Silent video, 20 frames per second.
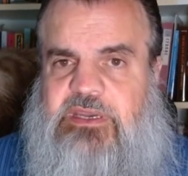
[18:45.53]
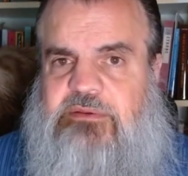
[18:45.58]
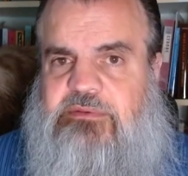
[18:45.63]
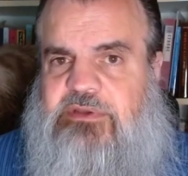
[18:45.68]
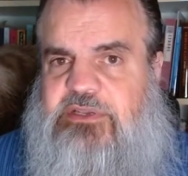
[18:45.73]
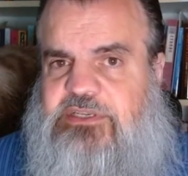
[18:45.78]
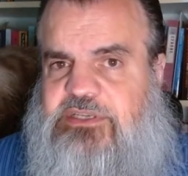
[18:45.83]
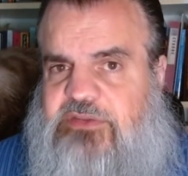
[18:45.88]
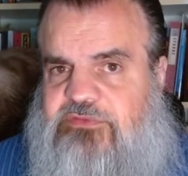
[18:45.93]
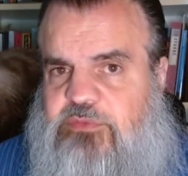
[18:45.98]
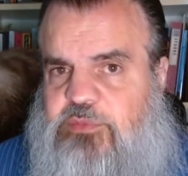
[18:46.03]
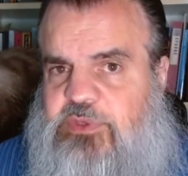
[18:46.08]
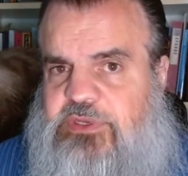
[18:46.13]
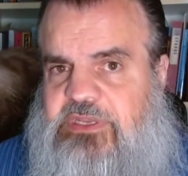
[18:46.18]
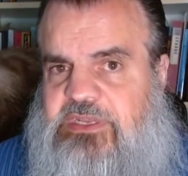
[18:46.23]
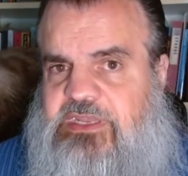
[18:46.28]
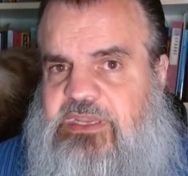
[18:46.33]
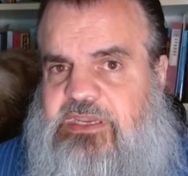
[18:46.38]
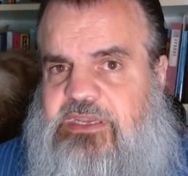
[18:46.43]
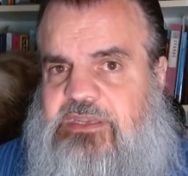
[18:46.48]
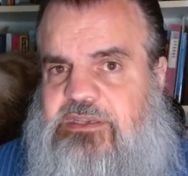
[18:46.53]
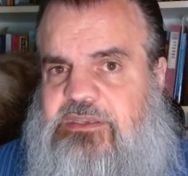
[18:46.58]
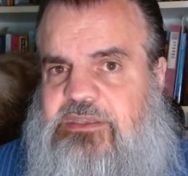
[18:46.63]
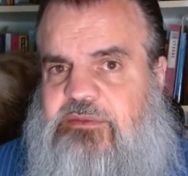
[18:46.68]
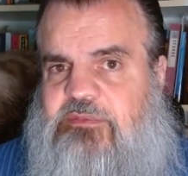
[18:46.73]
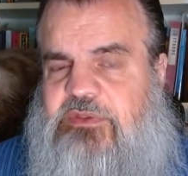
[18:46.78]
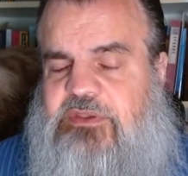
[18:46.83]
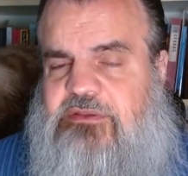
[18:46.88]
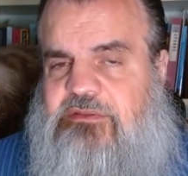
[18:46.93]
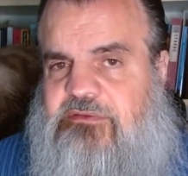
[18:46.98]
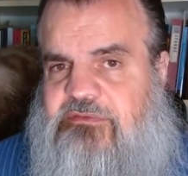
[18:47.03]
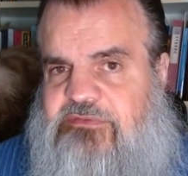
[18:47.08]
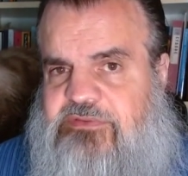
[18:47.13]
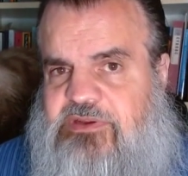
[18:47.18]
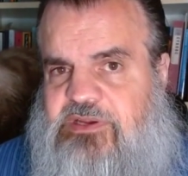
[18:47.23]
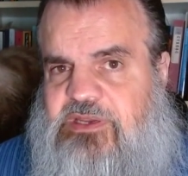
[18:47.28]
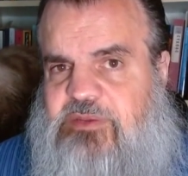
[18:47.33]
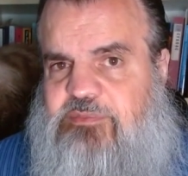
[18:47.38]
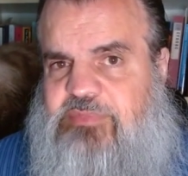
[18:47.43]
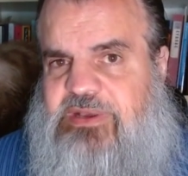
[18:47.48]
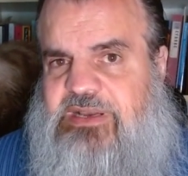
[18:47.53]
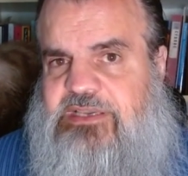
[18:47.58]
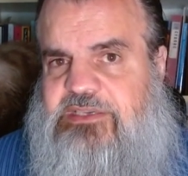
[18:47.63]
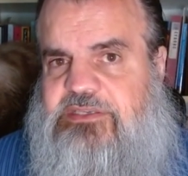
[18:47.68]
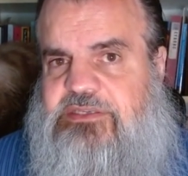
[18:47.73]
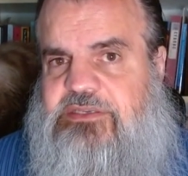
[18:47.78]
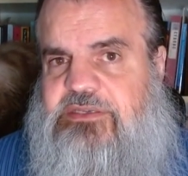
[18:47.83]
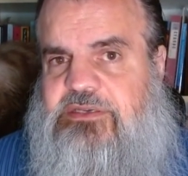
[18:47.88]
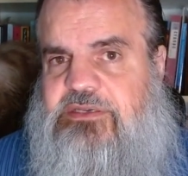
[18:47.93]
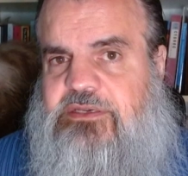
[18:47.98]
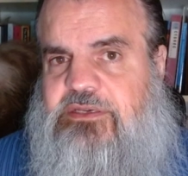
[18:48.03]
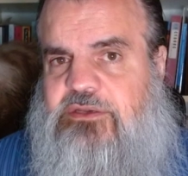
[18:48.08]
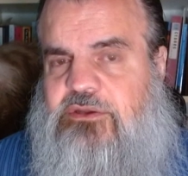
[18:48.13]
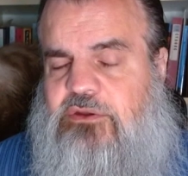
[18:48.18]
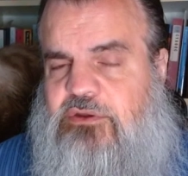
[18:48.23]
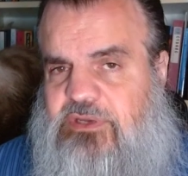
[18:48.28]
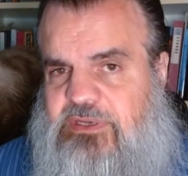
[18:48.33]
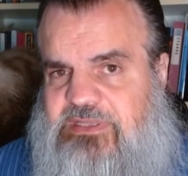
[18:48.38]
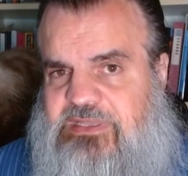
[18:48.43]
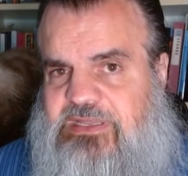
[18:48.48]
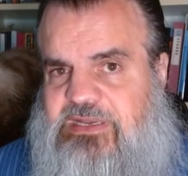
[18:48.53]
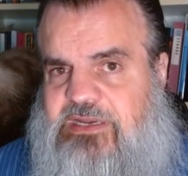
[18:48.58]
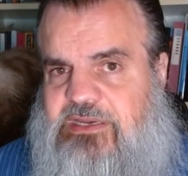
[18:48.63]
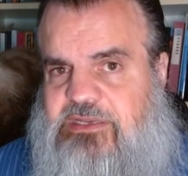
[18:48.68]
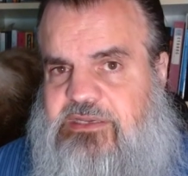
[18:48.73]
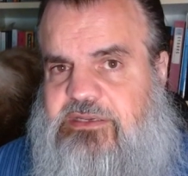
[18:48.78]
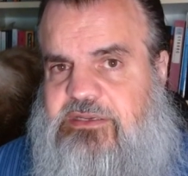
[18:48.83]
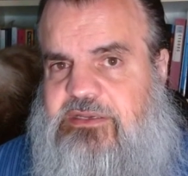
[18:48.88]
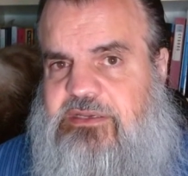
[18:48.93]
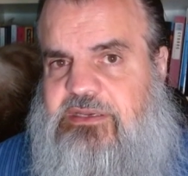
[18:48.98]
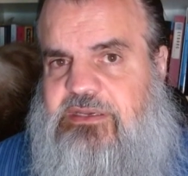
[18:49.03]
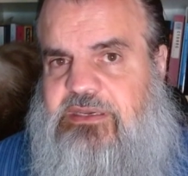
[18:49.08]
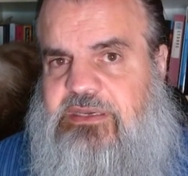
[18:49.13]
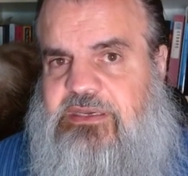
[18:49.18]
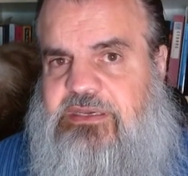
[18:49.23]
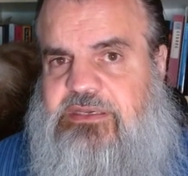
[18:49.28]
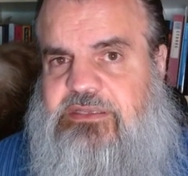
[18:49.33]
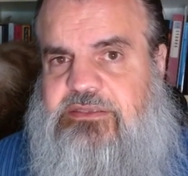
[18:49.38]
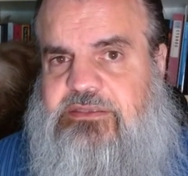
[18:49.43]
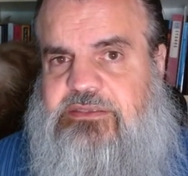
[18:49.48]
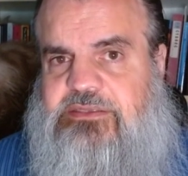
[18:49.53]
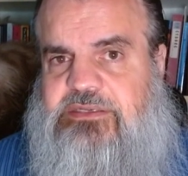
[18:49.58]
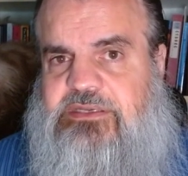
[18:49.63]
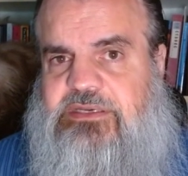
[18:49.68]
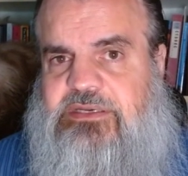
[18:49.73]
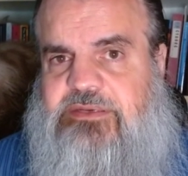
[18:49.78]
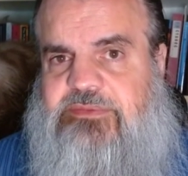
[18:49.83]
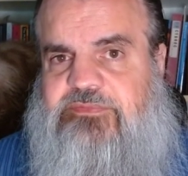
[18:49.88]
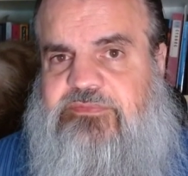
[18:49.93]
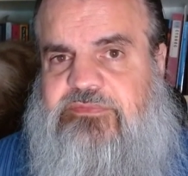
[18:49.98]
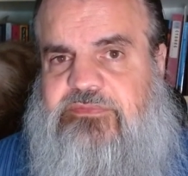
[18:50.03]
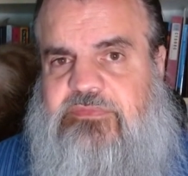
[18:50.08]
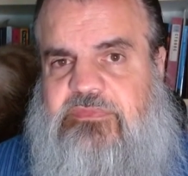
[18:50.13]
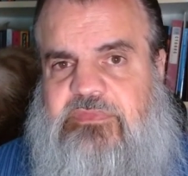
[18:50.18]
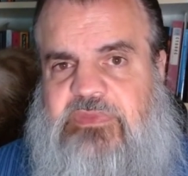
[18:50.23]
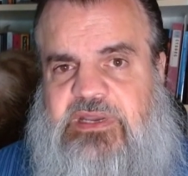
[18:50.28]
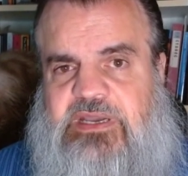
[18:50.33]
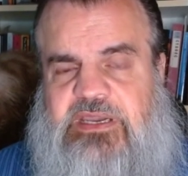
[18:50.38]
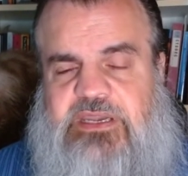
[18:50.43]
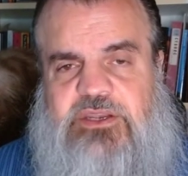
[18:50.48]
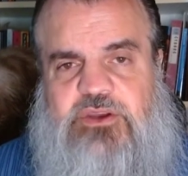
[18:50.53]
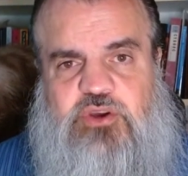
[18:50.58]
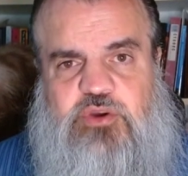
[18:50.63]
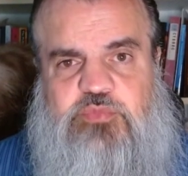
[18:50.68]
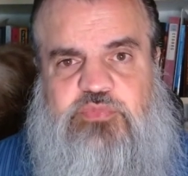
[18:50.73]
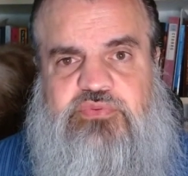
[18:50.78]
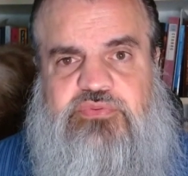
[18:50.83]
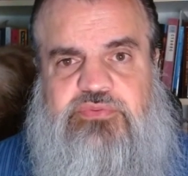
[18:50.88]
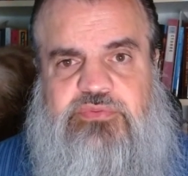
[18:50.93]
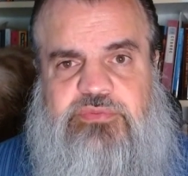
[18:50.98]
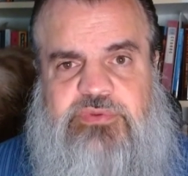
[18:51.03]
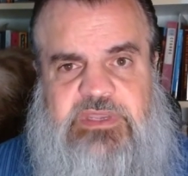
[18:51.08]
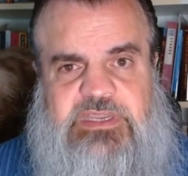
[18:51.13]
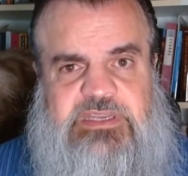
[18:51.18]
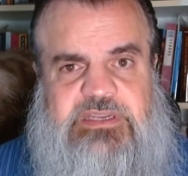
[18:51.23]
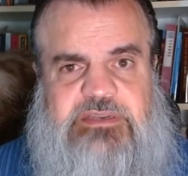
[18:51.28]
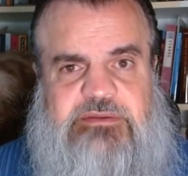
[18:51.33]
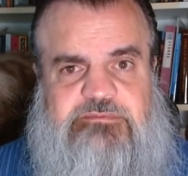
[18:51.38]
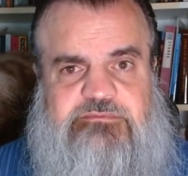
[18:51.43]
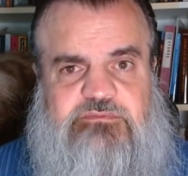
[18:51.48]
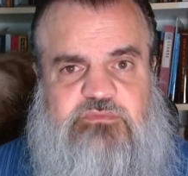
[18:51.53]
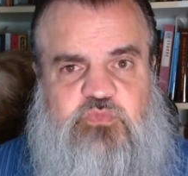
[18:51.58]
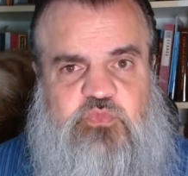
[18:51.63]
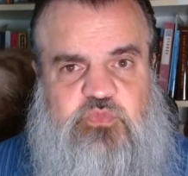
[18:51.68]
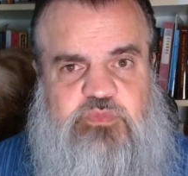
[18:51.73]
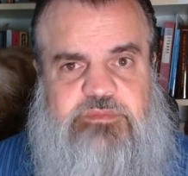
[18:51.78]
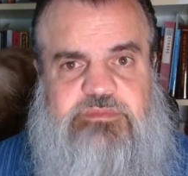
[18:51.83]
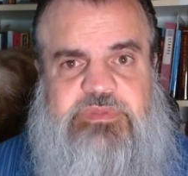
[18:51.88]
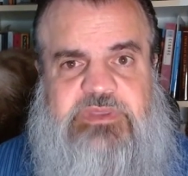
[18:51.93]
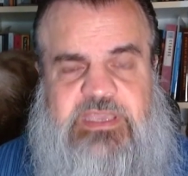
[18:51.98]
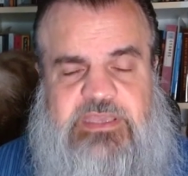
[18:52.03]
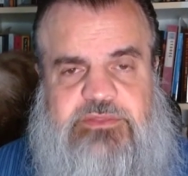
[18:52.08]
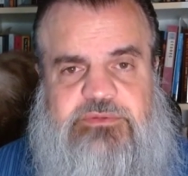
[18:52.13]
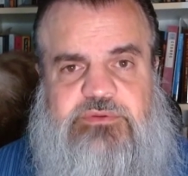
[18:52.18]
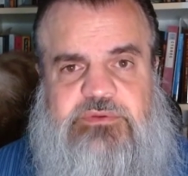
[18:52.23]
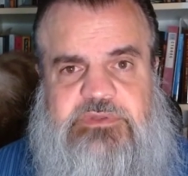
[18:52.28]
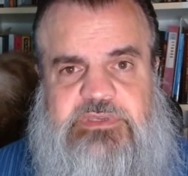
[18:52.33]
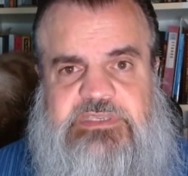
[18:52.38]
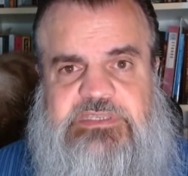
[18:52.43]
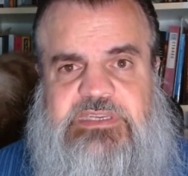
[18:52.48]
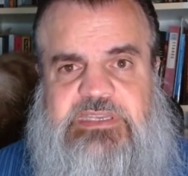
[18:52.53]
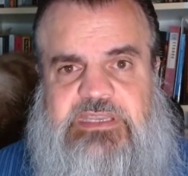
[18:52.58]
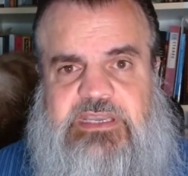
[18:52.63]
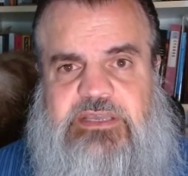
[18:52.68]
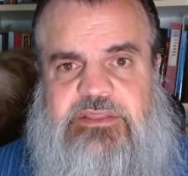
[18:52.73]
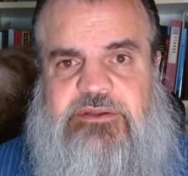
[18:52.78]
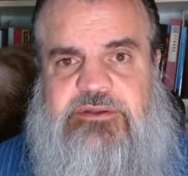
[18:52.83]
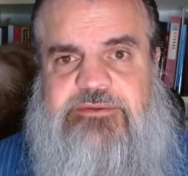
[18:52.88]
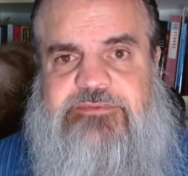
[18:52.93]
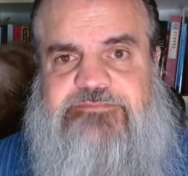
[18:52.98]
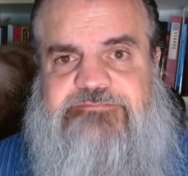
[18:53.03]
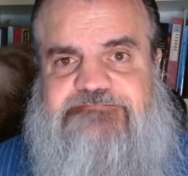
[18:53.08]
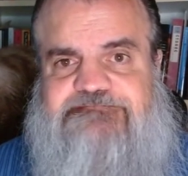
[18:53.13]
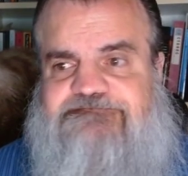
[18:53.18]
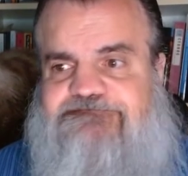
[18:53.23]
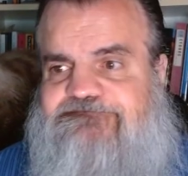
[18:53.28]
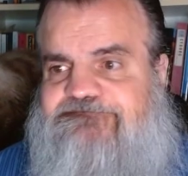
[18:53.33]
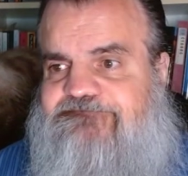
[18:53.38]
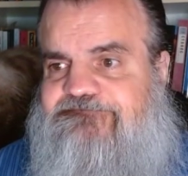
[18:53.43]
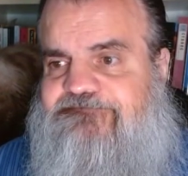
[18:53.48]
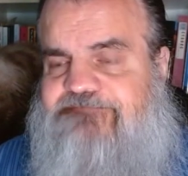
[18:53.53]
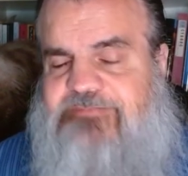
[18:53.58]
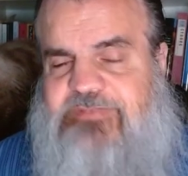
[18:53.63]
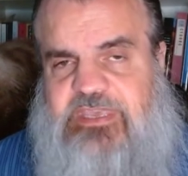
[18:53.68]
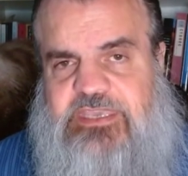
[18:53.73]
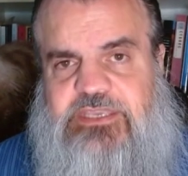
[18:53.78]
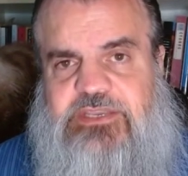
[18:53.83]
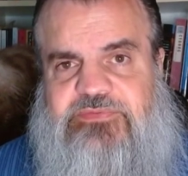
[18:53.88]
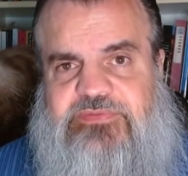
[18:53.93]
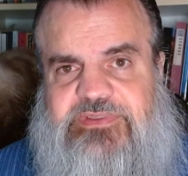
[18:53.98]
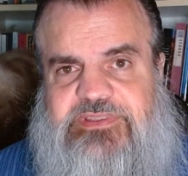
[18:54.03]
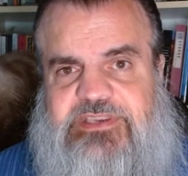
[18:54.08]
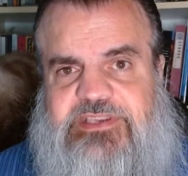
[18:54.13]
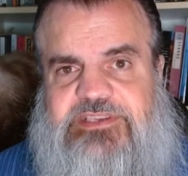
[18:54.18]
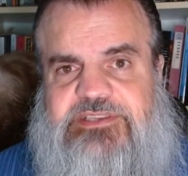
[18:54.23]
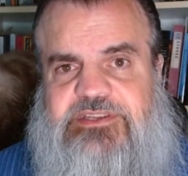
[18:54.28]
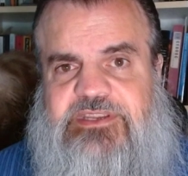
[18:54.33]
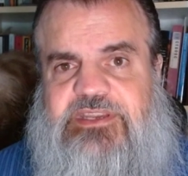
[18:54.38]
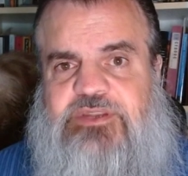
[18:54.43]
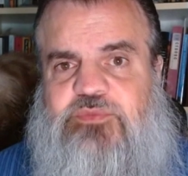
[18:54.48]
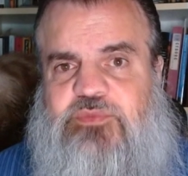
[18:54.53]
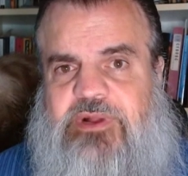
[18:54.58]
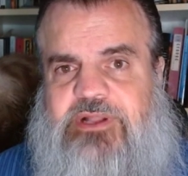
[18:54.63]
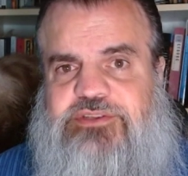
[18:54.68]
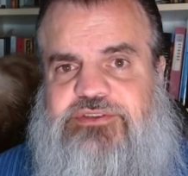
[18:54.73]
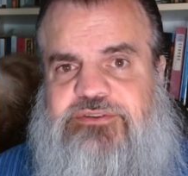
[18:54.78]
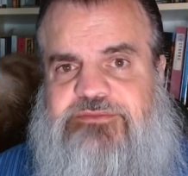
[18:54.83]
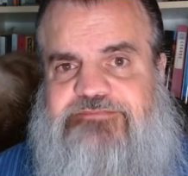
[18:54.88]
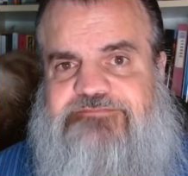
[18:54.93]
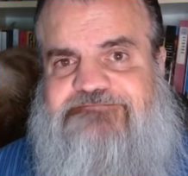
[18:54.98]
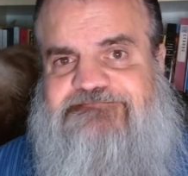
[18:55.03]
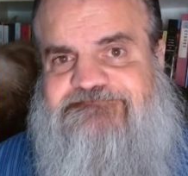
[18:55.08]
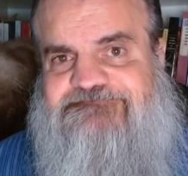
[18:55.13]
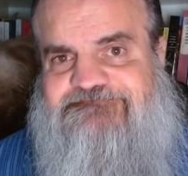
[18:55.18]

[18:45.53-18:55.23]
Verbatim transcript: I wish everybody in academia the very best. Good luck, and um, I hope we can get through this together. Thank you for listening and watching.